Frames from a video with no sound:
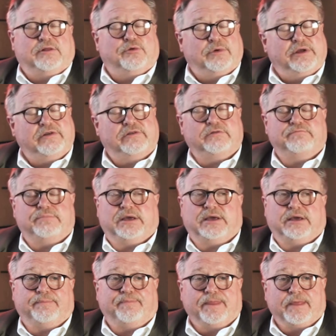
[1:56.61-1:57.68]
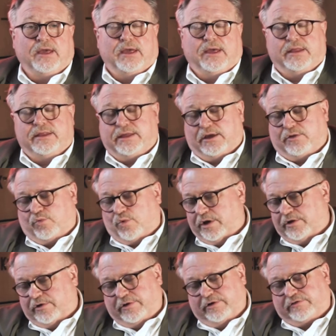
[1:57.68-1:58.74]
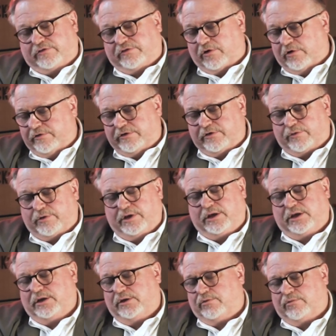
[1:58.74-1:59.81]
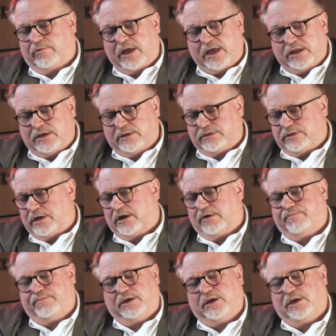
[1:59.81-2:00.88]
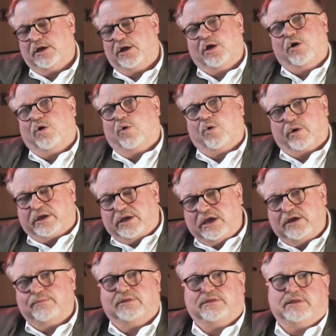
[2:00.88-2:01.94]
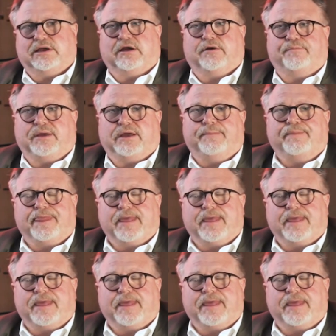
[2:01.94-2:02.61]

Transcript: The reason being that whether it's surgery, radiotherapy, or chemotherapy,